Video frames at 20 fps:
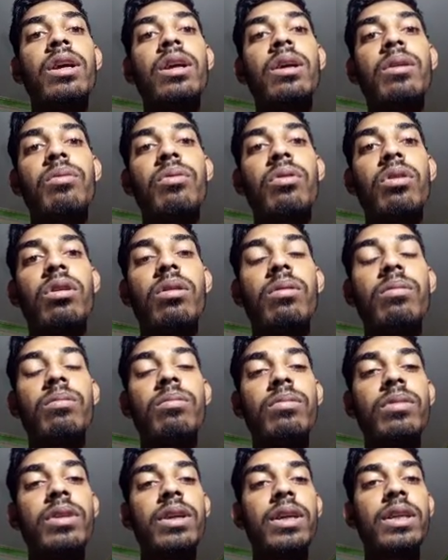from
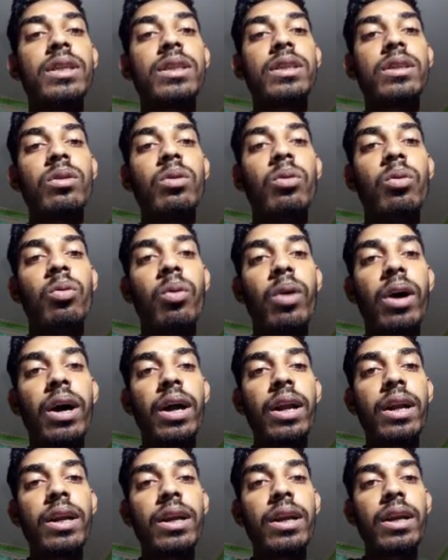this
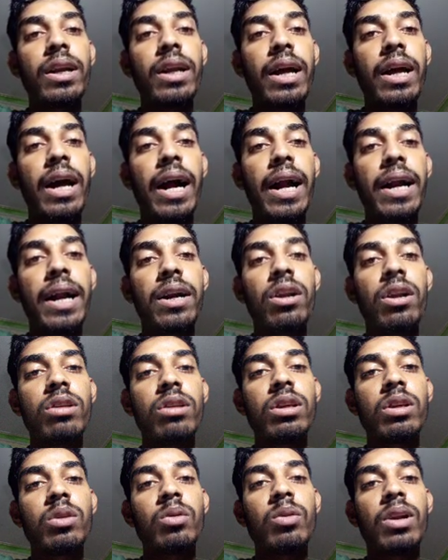1 hydrogen
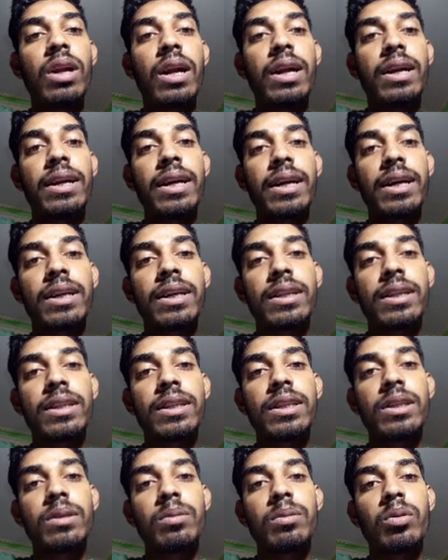will attack this
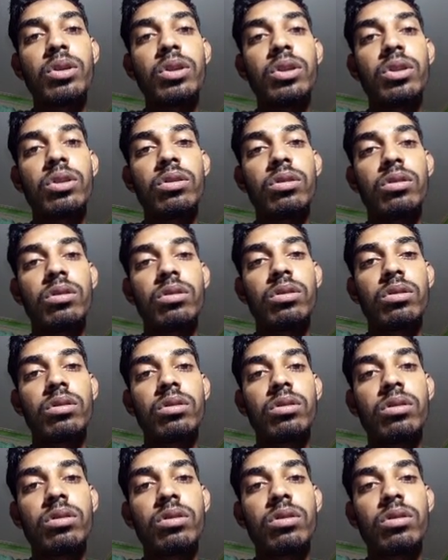position.
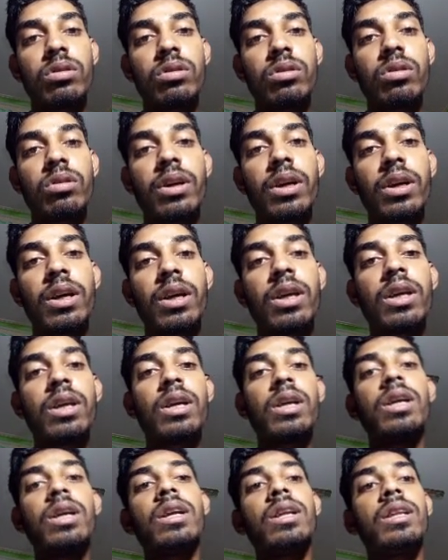Okay,
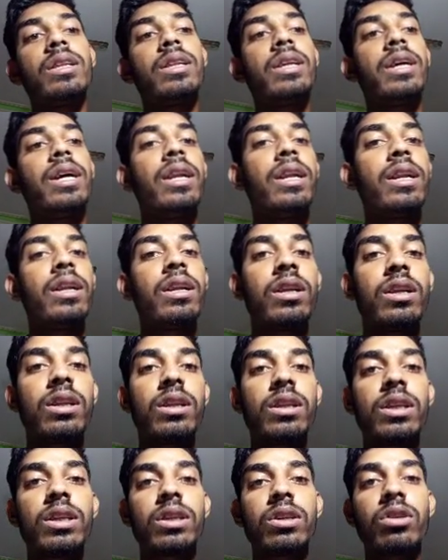then
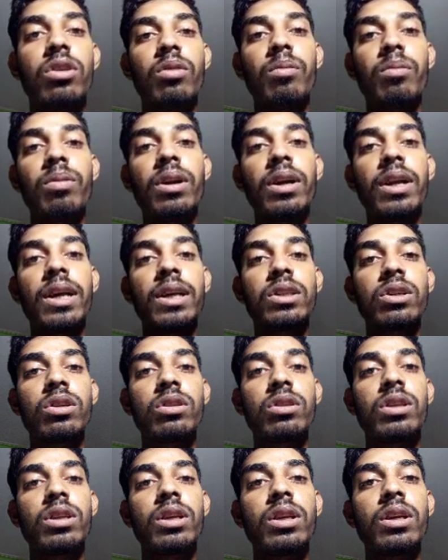this complete
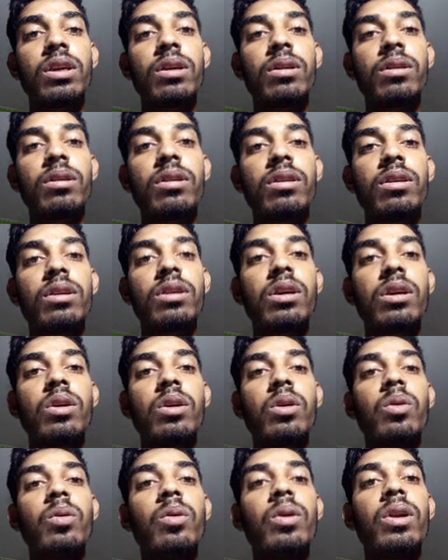SO3
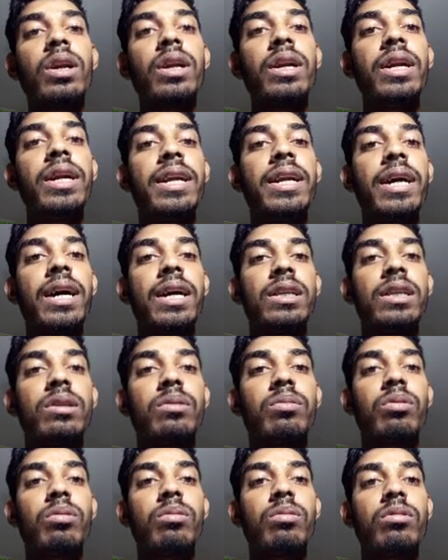will detach
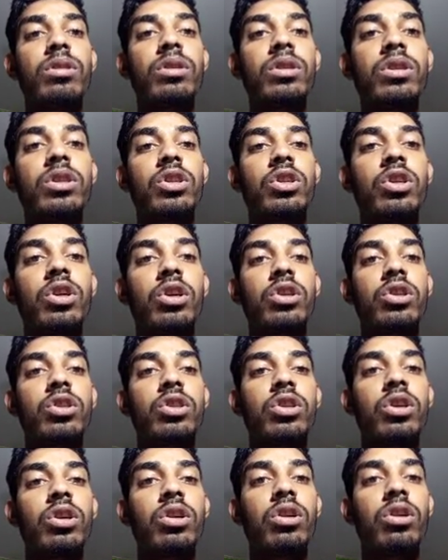from the
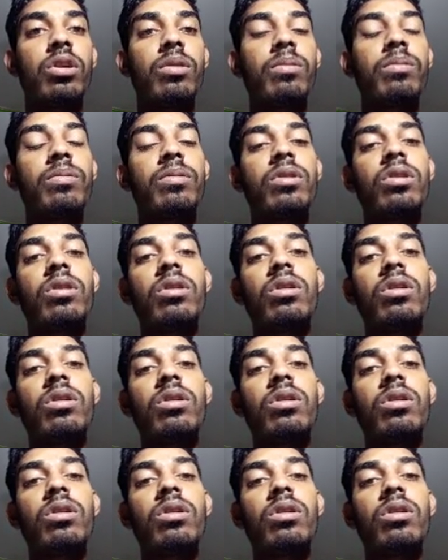structure of the